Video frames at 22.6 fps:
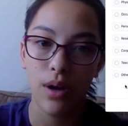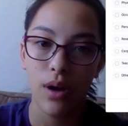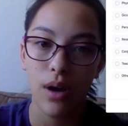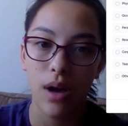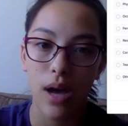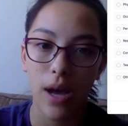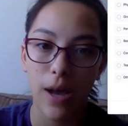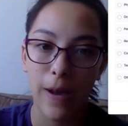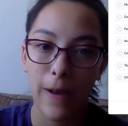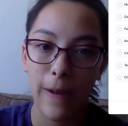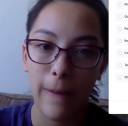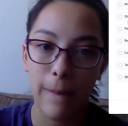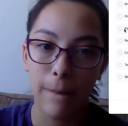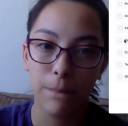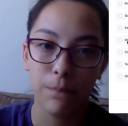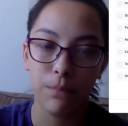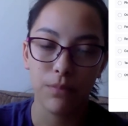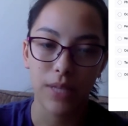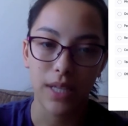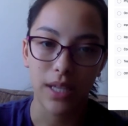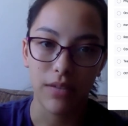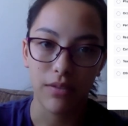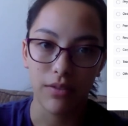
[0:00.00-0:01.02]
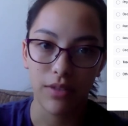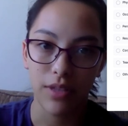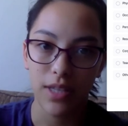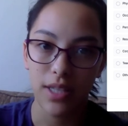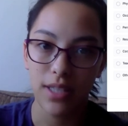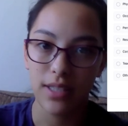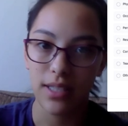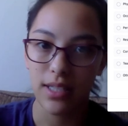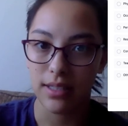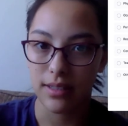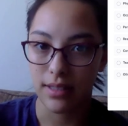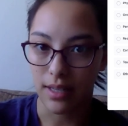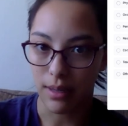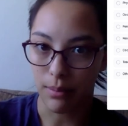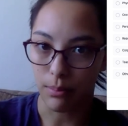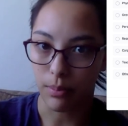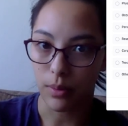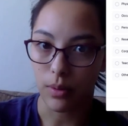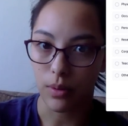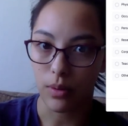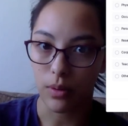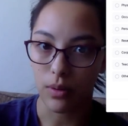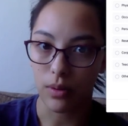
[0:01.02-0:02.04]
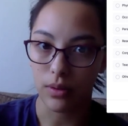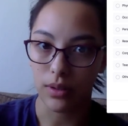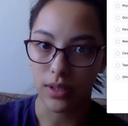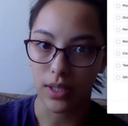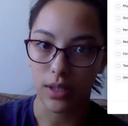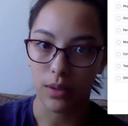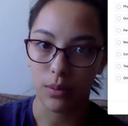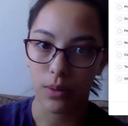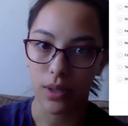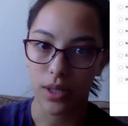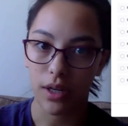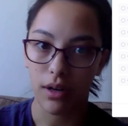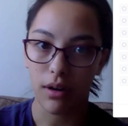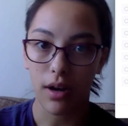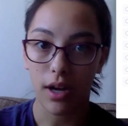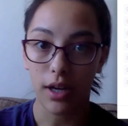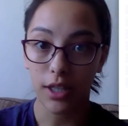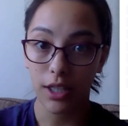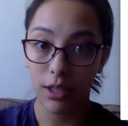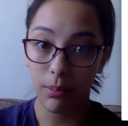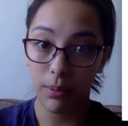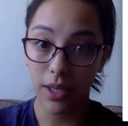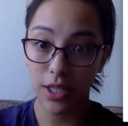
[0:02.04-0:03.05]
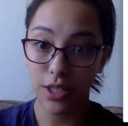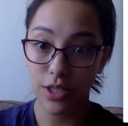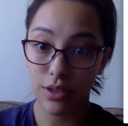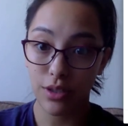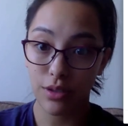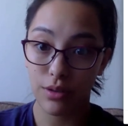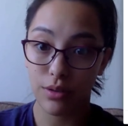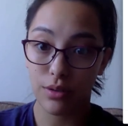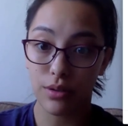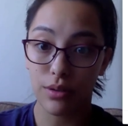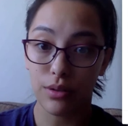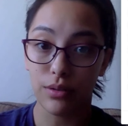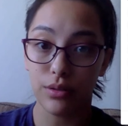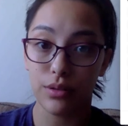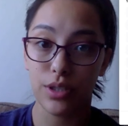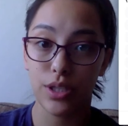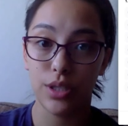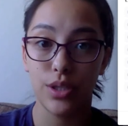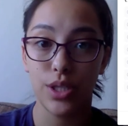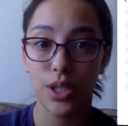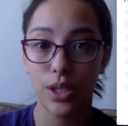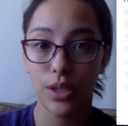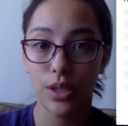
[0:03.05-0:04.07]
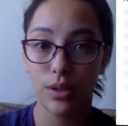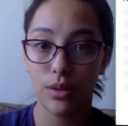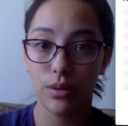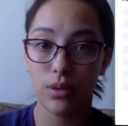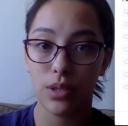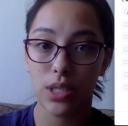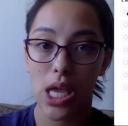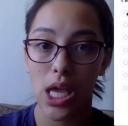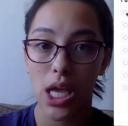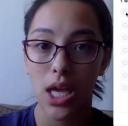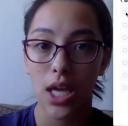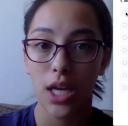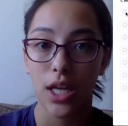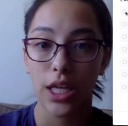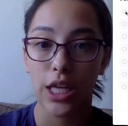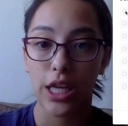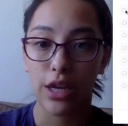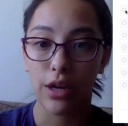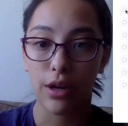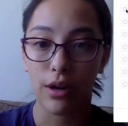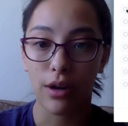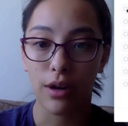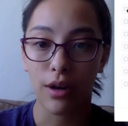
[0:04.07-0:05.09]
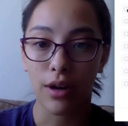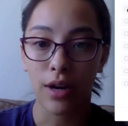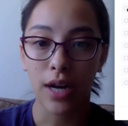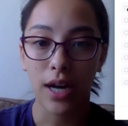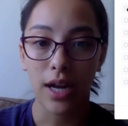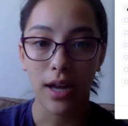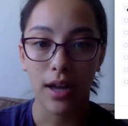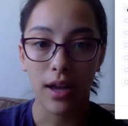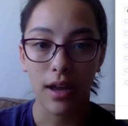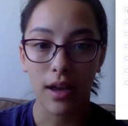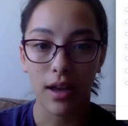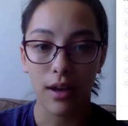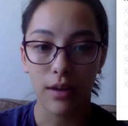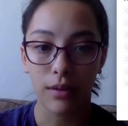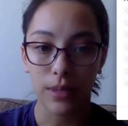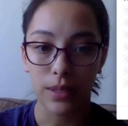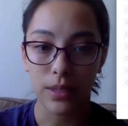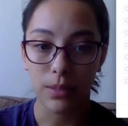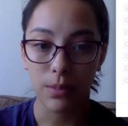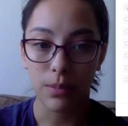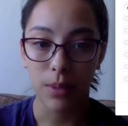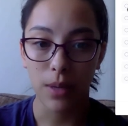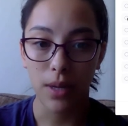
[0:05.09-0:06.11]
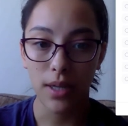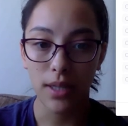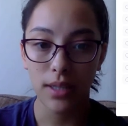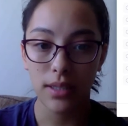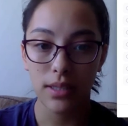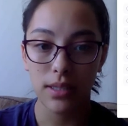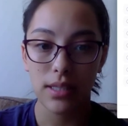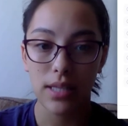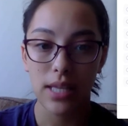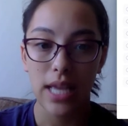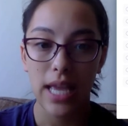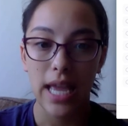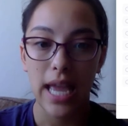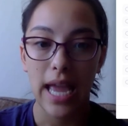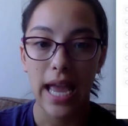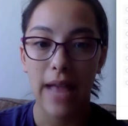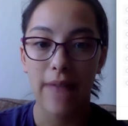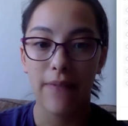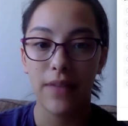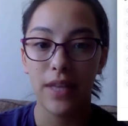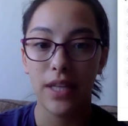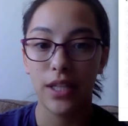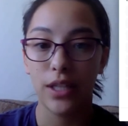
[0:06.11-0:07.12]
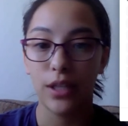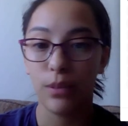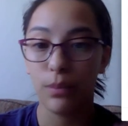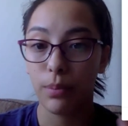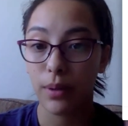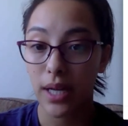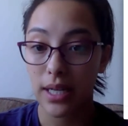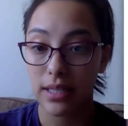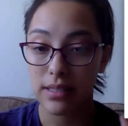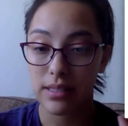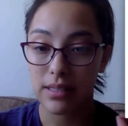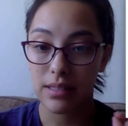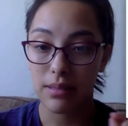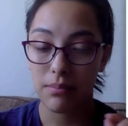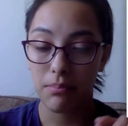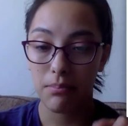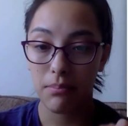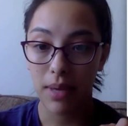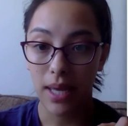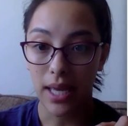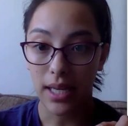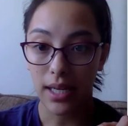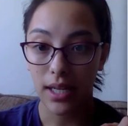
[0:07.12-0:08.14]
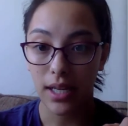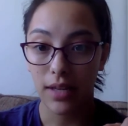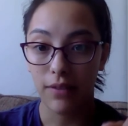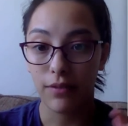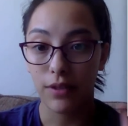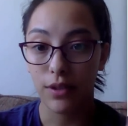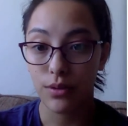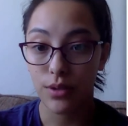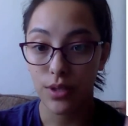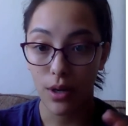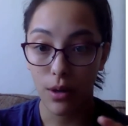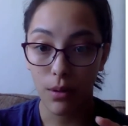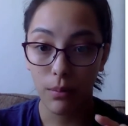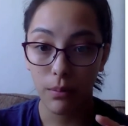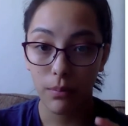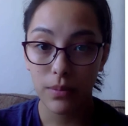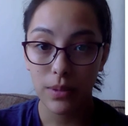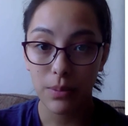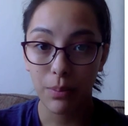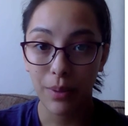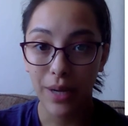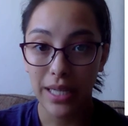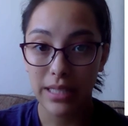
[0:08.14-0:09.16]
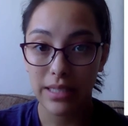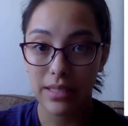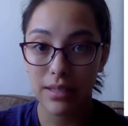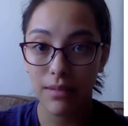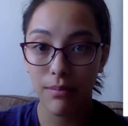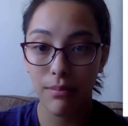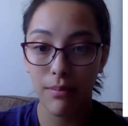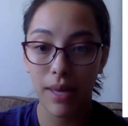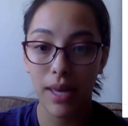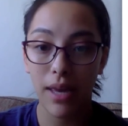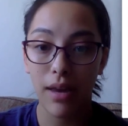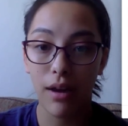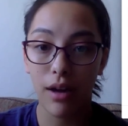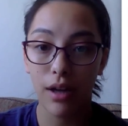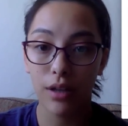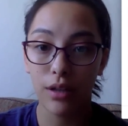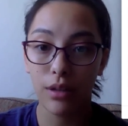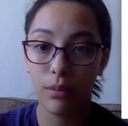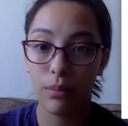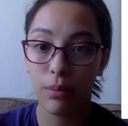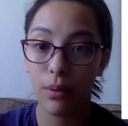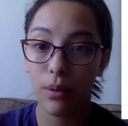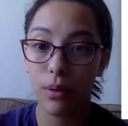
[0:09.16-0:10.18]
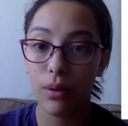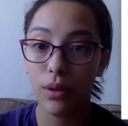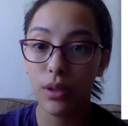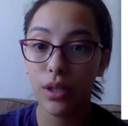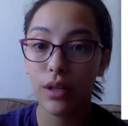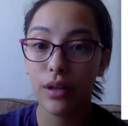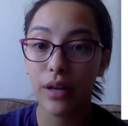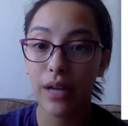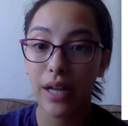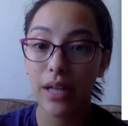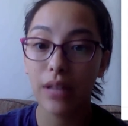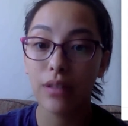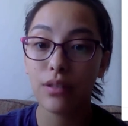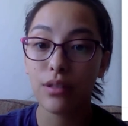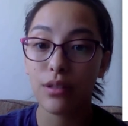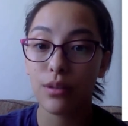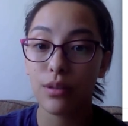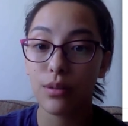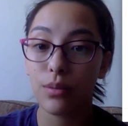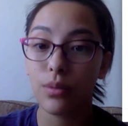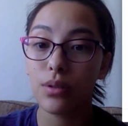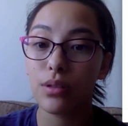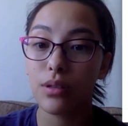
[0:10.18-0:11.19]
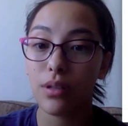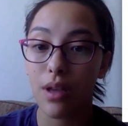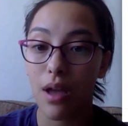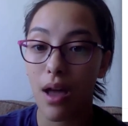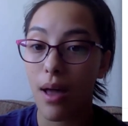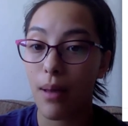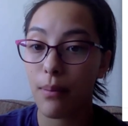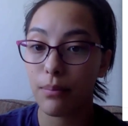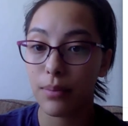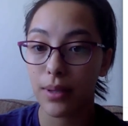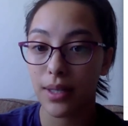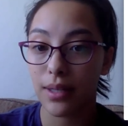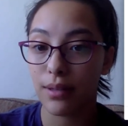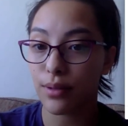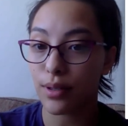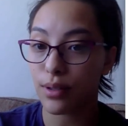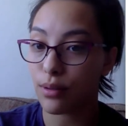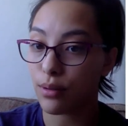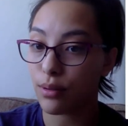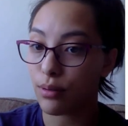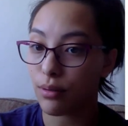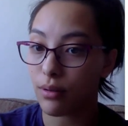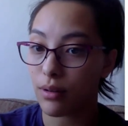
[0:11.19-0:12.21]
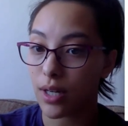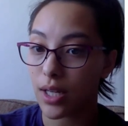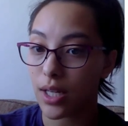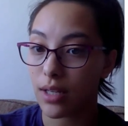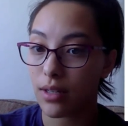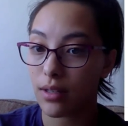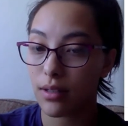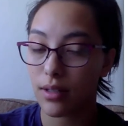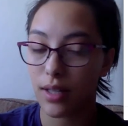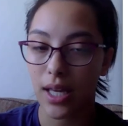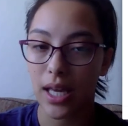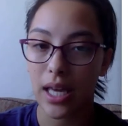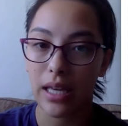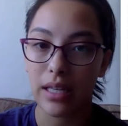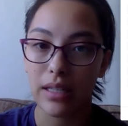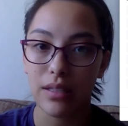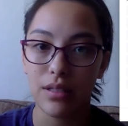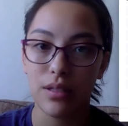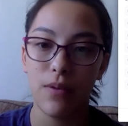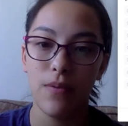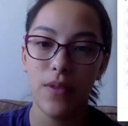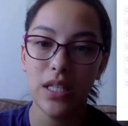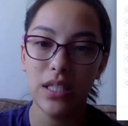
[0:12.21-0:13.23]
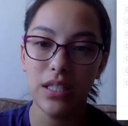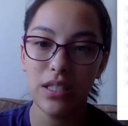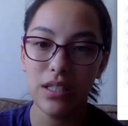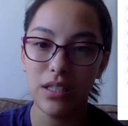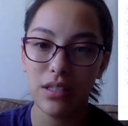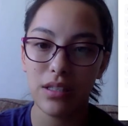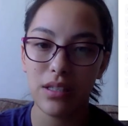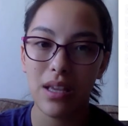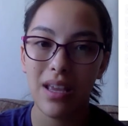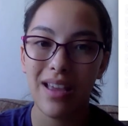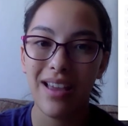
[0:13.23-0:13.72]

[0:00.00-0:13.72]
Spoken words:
like for this example, like what are your occupational goals? You choose your response, and then you press submit. If you don't press submit on the poll, your answer will not be recorded. Okay, so this is